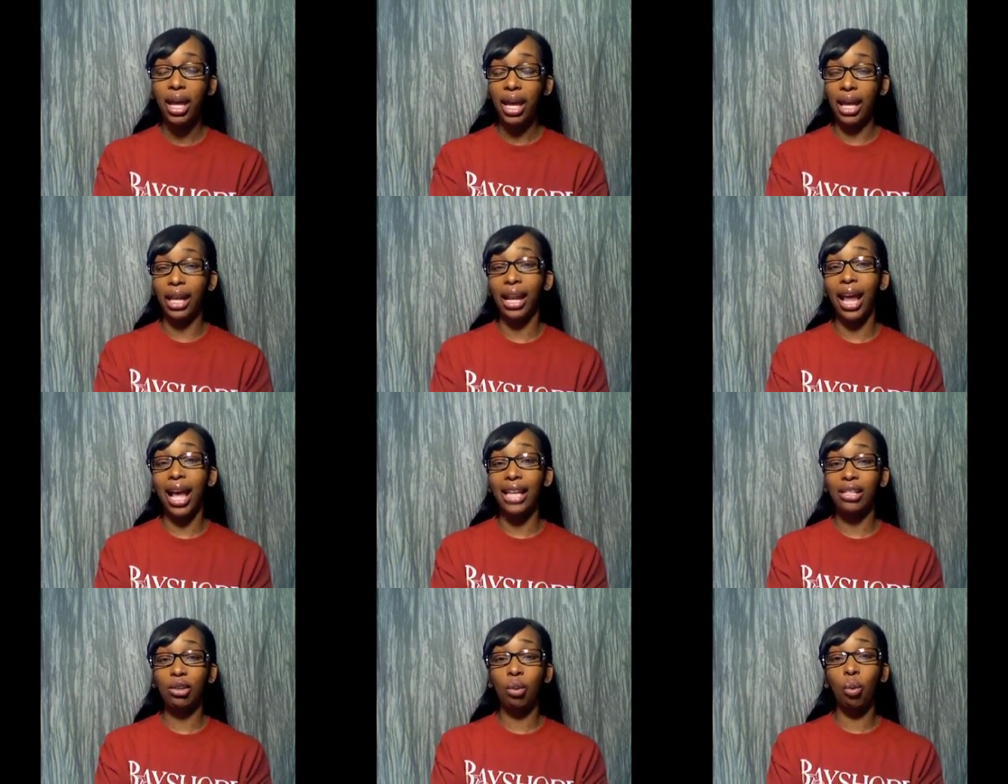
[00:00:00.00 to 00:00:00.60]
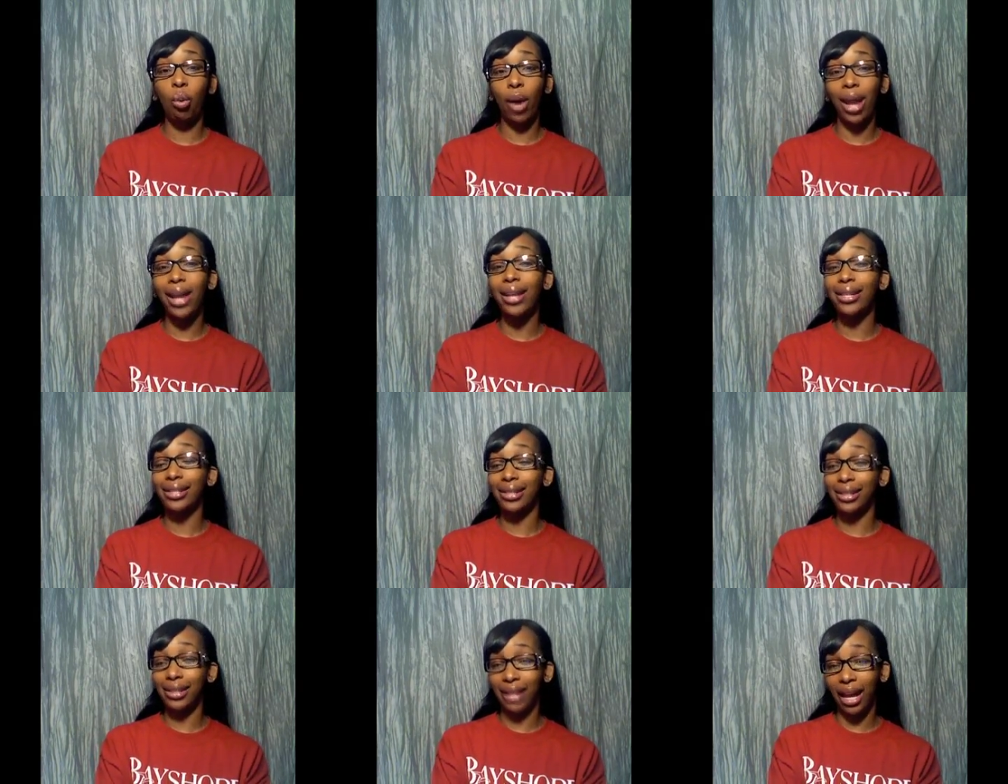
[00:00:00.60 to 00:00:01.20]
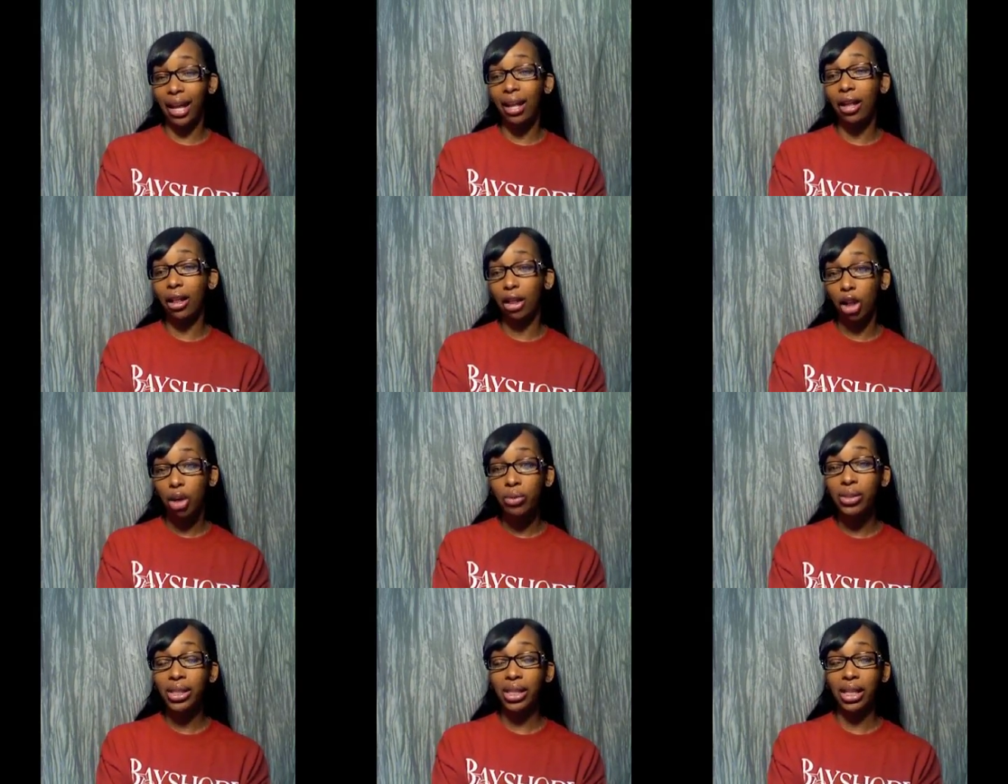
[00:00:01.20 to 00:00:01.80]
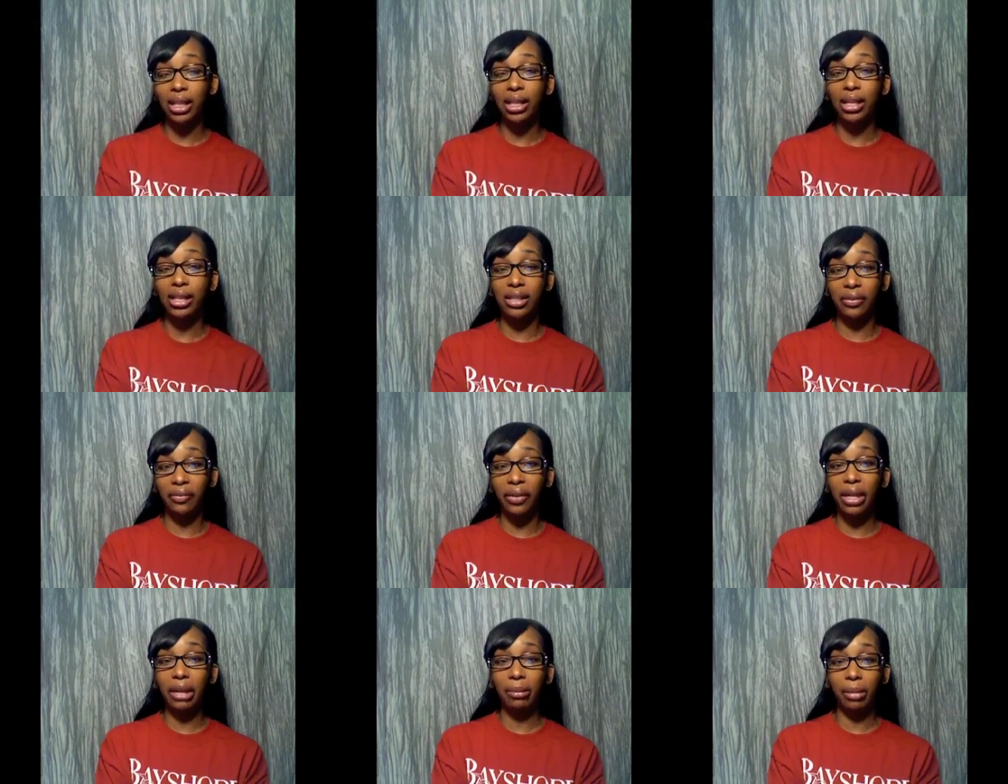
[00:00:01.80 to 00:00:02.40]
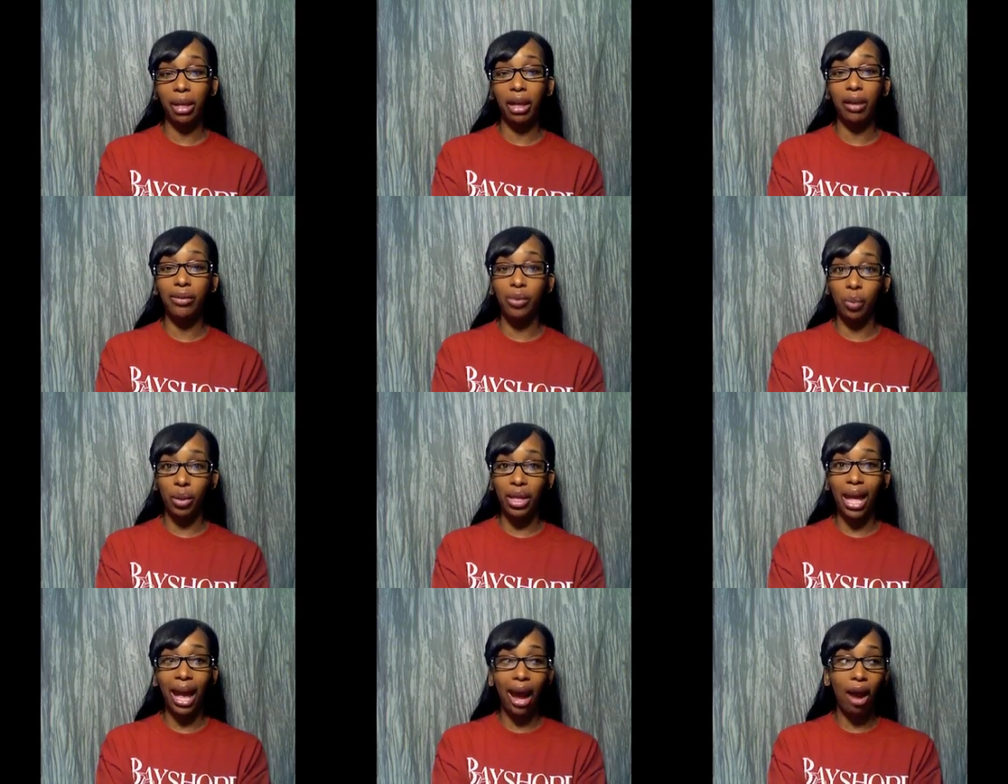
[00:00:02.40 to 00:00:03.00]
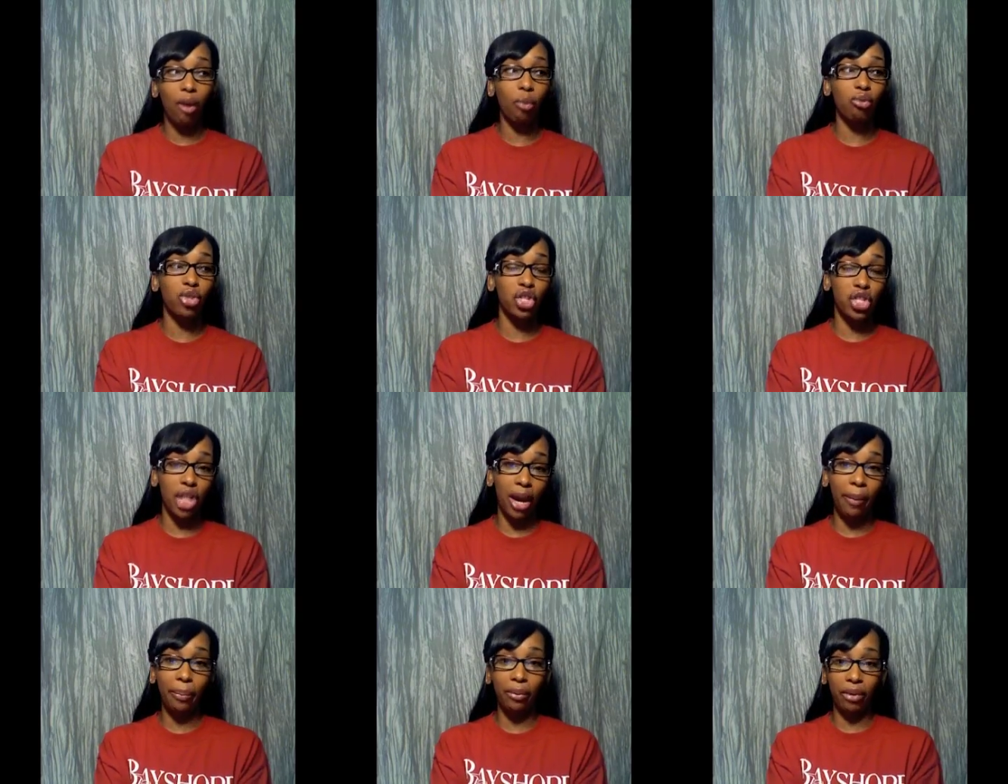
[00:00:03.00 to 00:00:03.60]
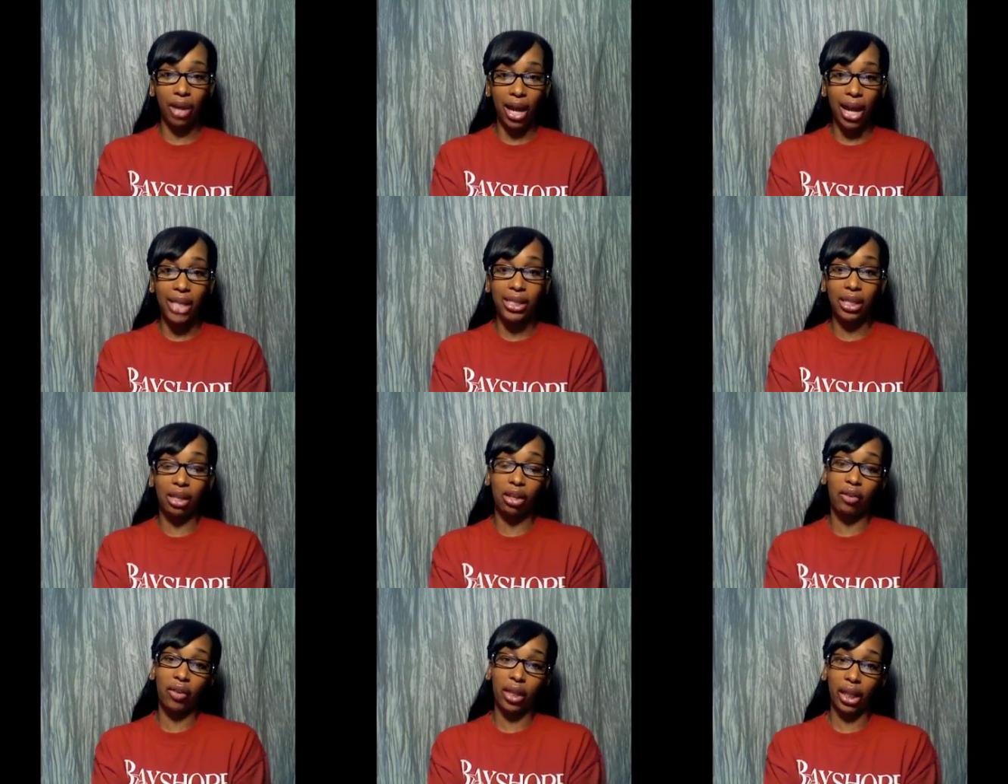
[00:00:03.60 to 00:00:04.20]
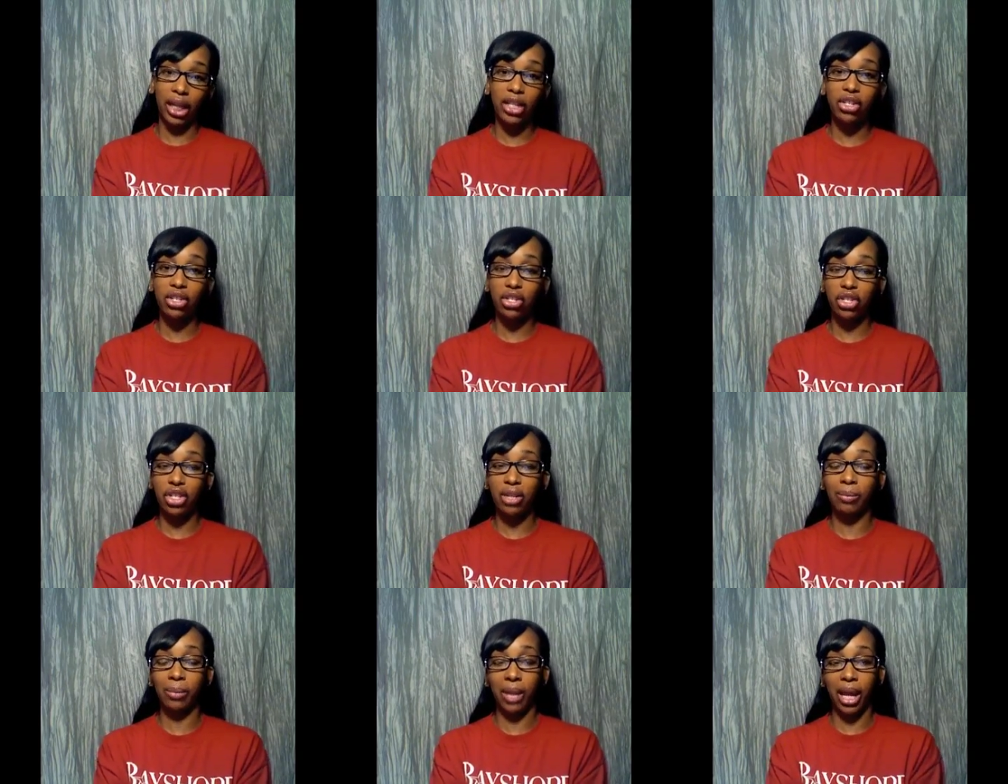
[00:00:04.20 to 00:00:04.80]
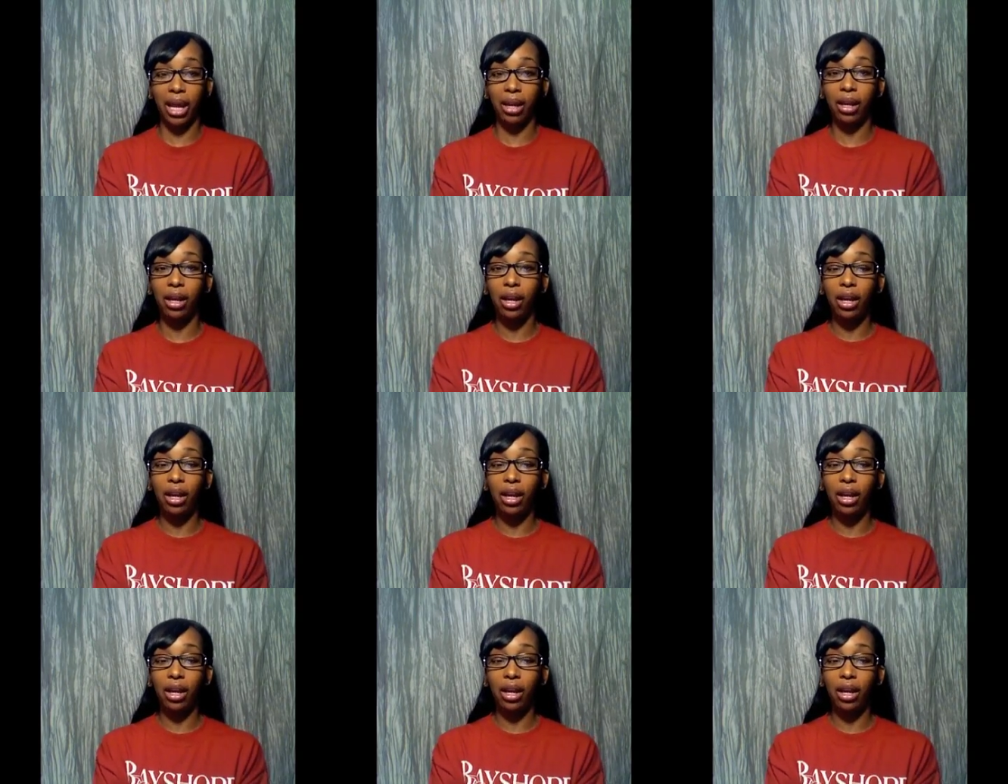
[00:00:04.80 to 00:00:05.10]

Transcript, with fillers: and as a way to stay close to these females without jeopardizing the relationship that